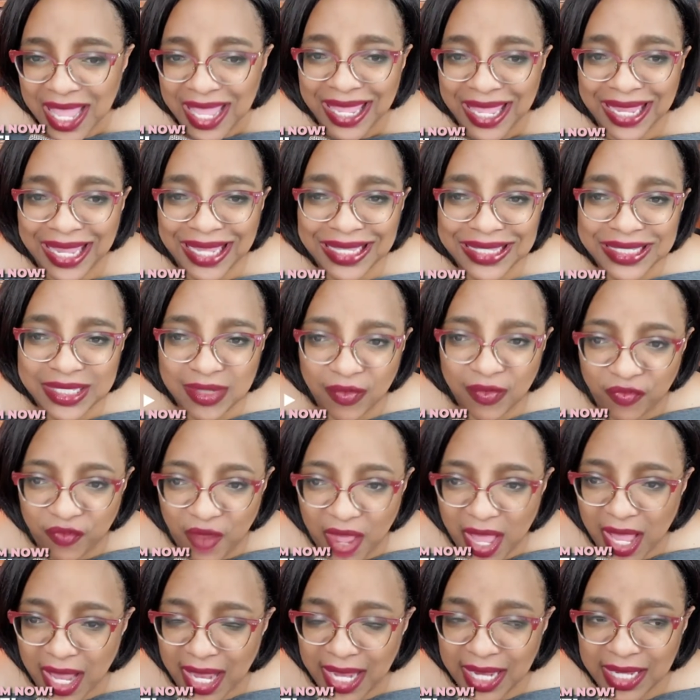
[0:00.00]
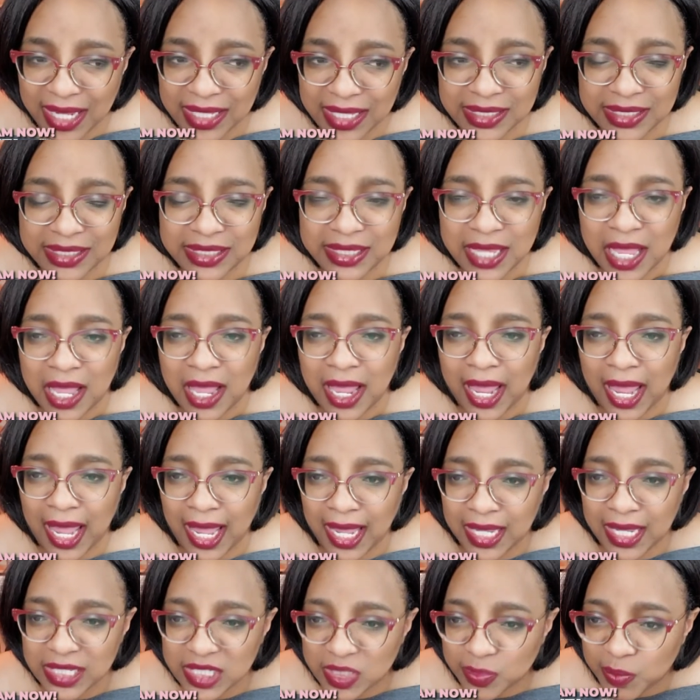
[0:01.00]
It defines
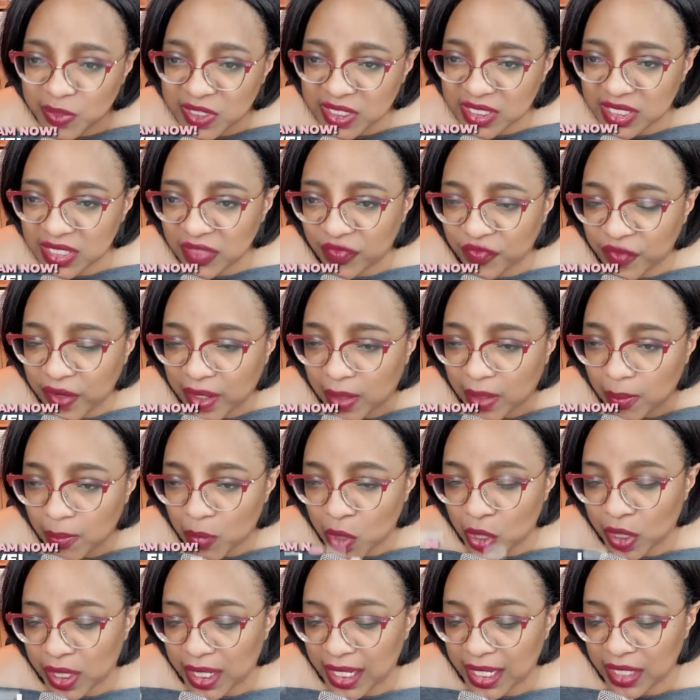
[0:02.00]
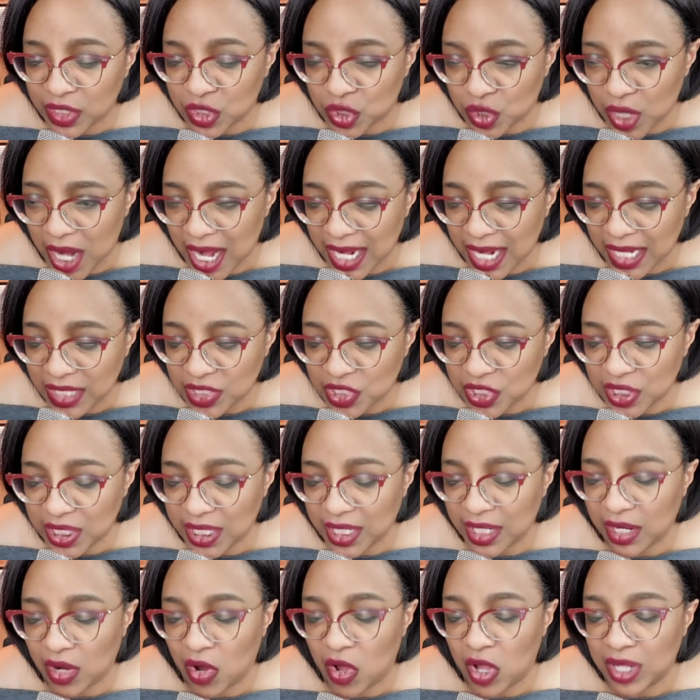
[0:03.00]
a specific marketing
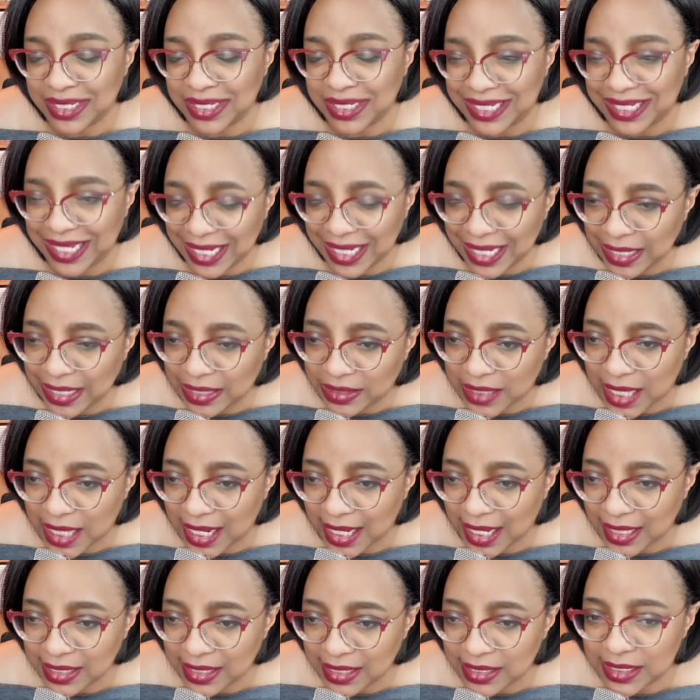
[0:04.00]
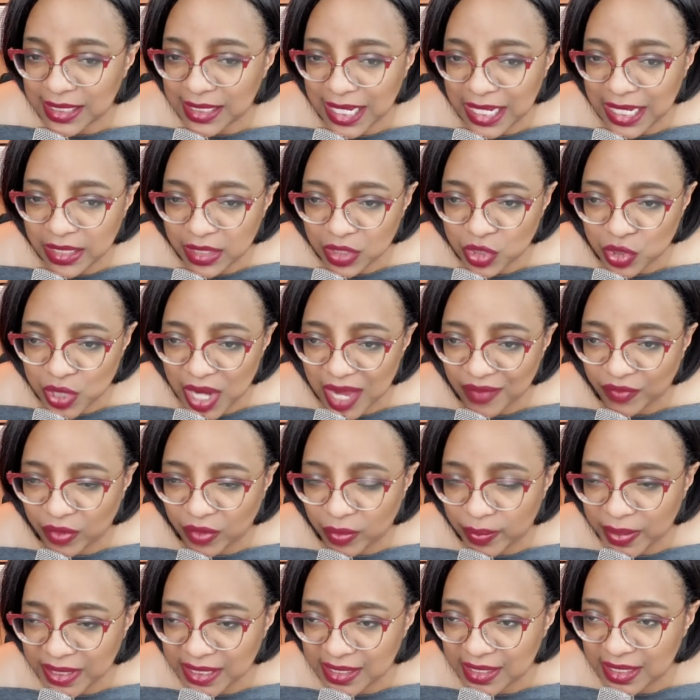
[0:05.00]
strategy on getting clients in the travel
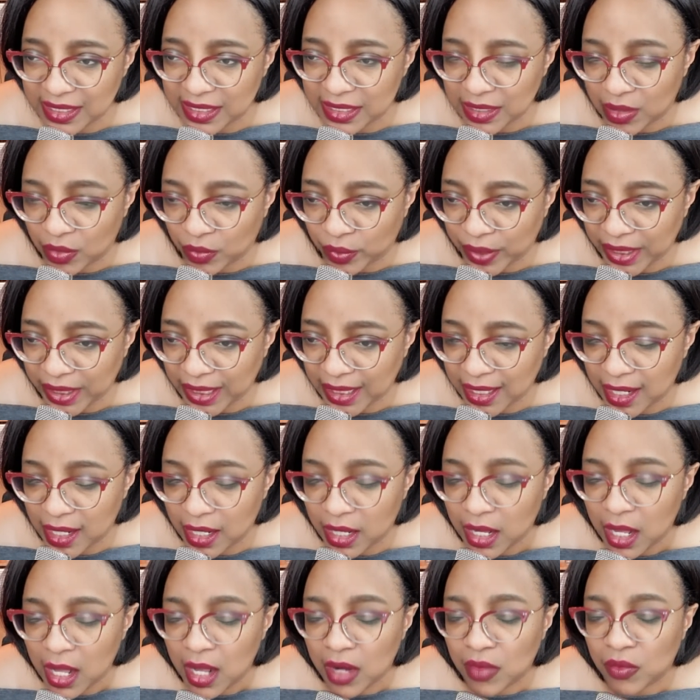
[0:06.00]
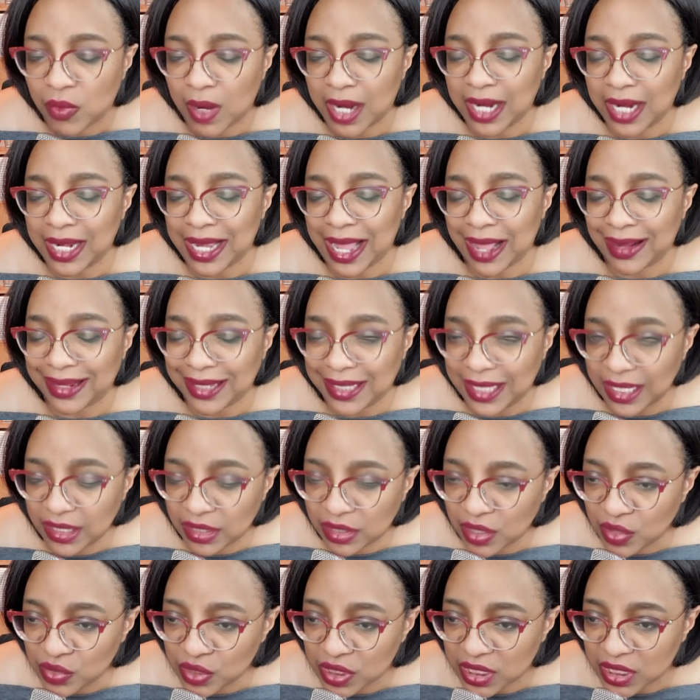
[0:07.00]
business arena, right? How to get
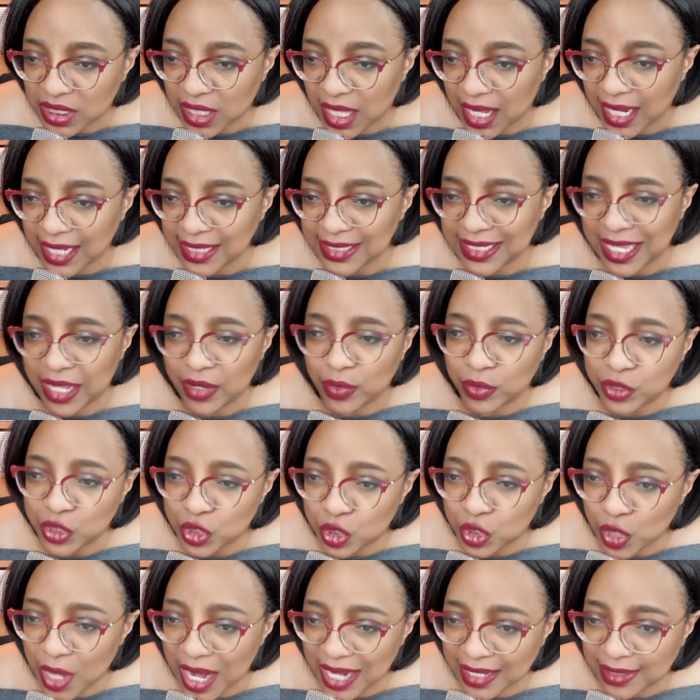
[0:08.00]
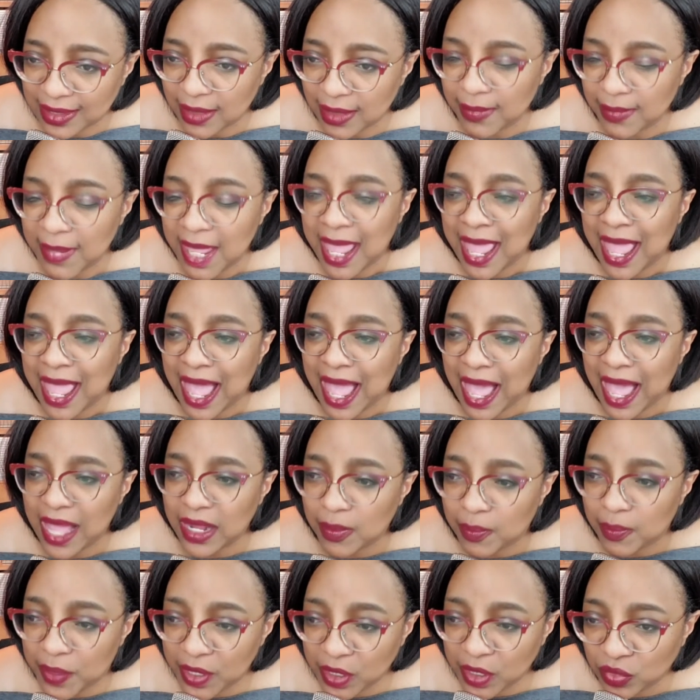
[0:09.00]
those clients, how to attract them, how to
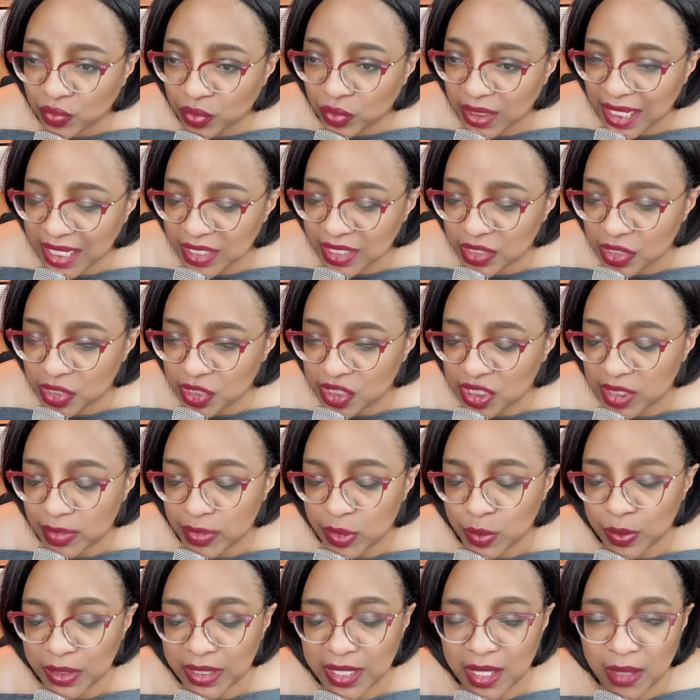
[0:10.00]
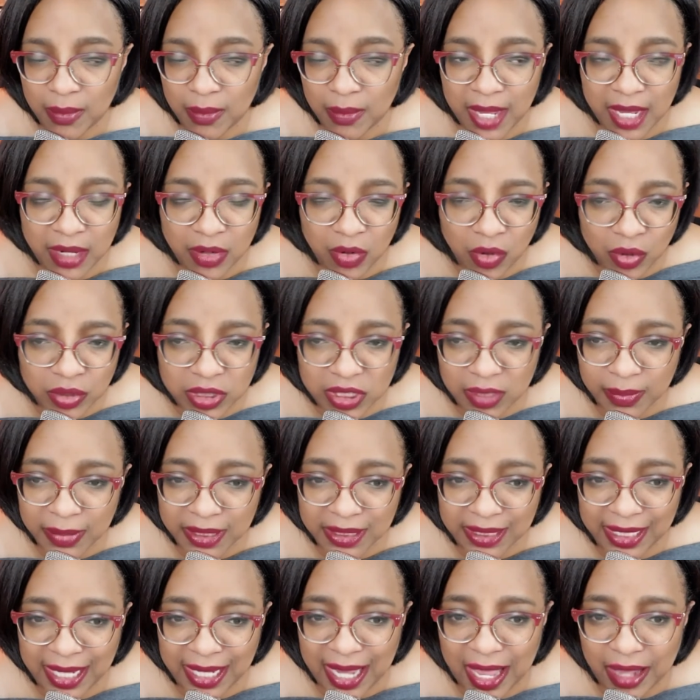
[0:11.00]
build relationships with them, and
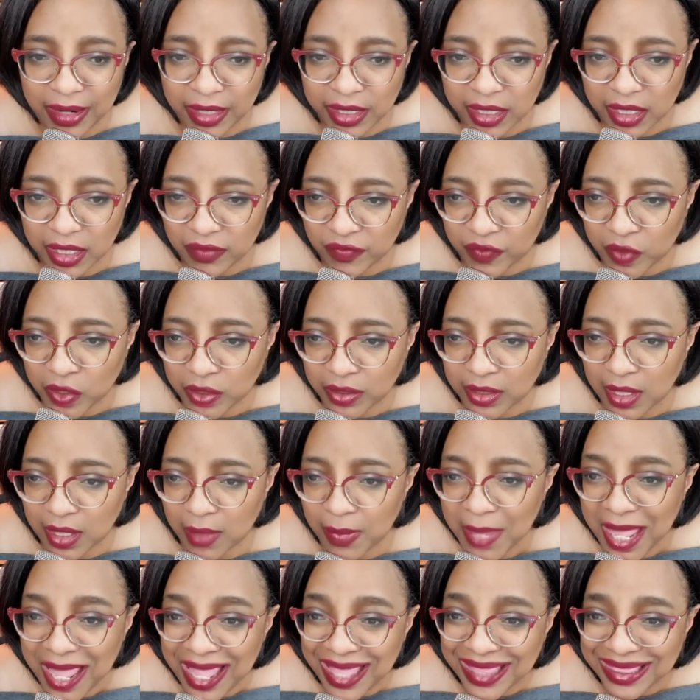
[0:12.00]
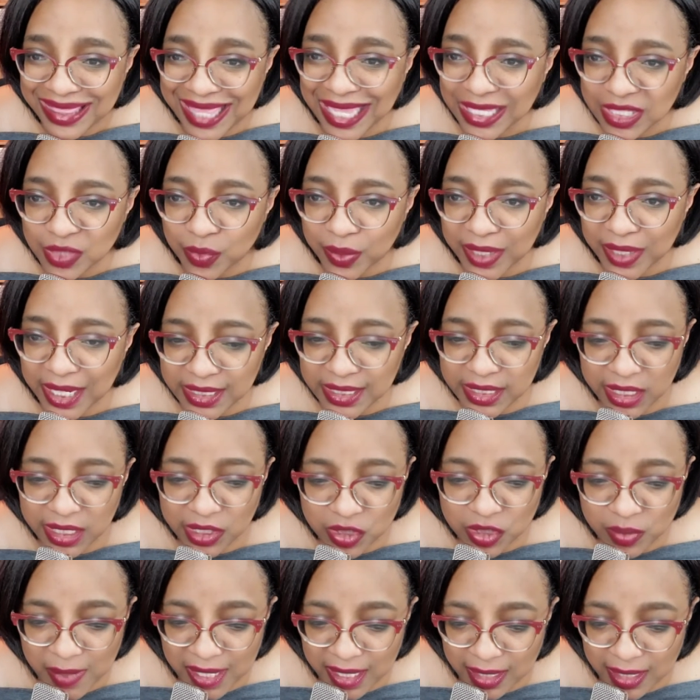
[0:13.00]
ultimately how to convert them. That's what I
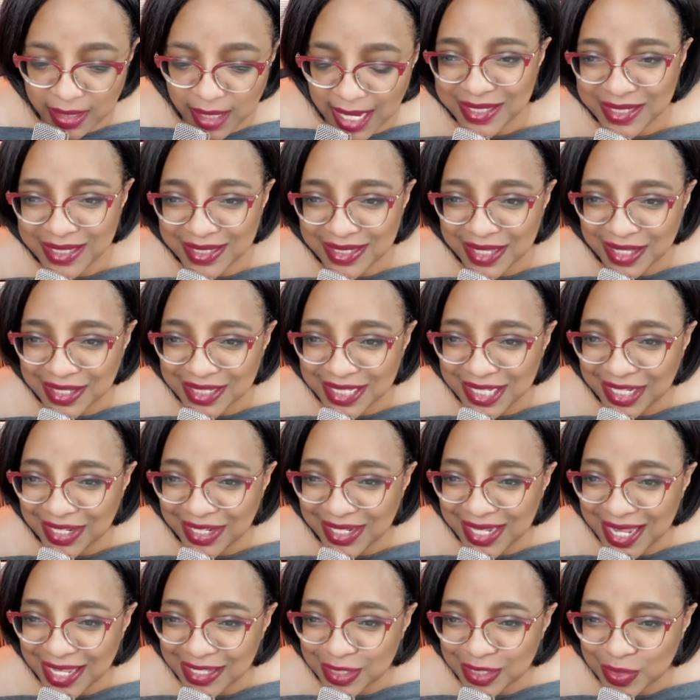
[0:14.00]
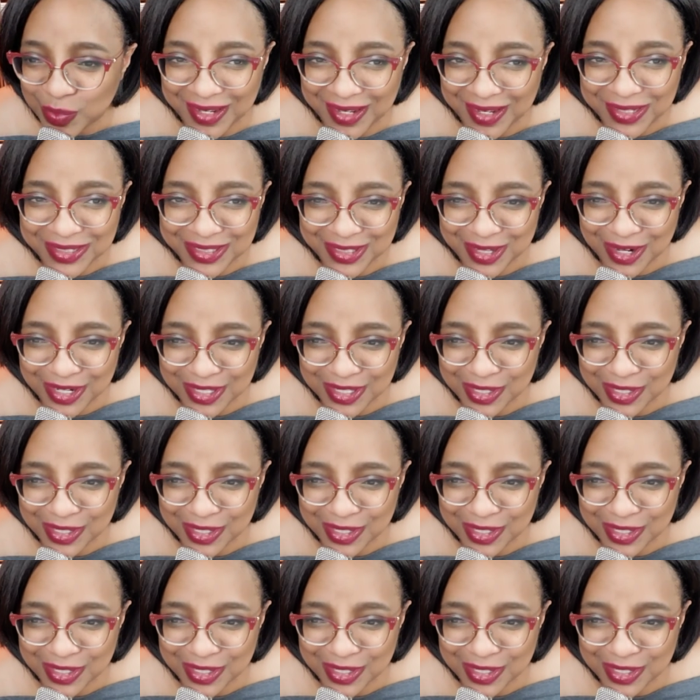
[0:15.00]
teach my clients. I'll see you next week. Talk to you